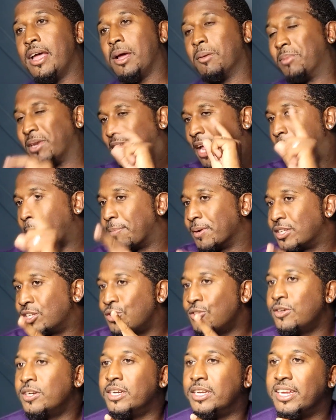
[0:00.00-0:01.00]
But the
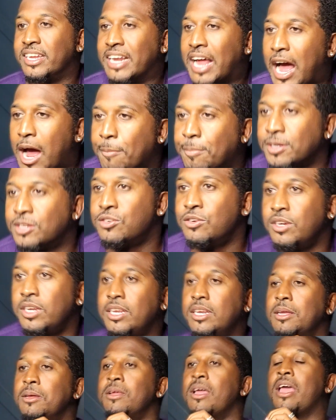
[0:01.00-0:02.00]
opportunity
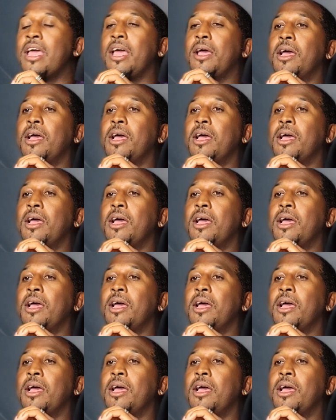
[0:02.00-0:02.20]
to